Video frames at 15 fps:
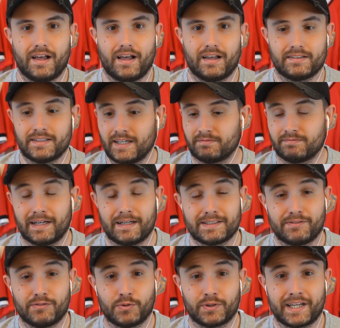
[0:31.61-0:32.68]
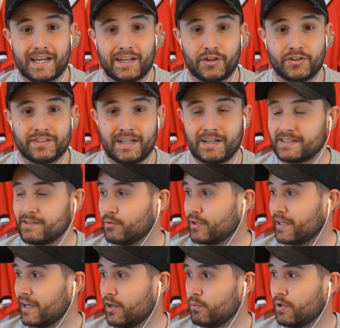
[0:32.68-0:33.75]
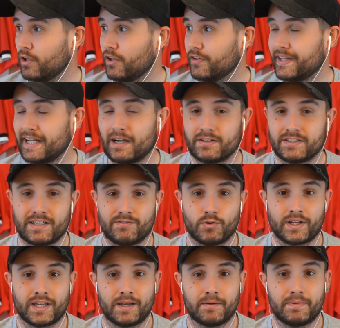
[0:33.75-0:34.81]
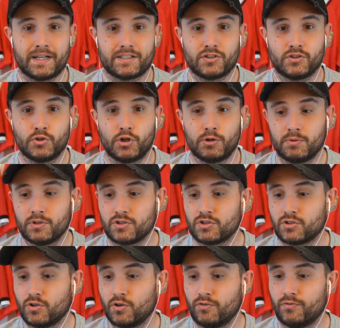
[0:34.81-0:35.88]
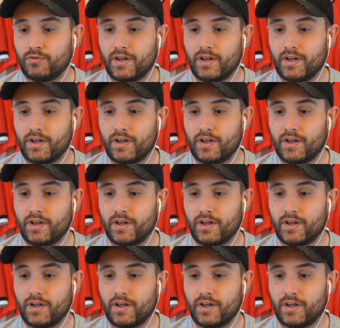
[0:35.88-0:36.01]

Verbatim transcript: yeah, how's everyone getting on? How's everyone getting on with lockdown? Is everyone getting back to normal and stuff?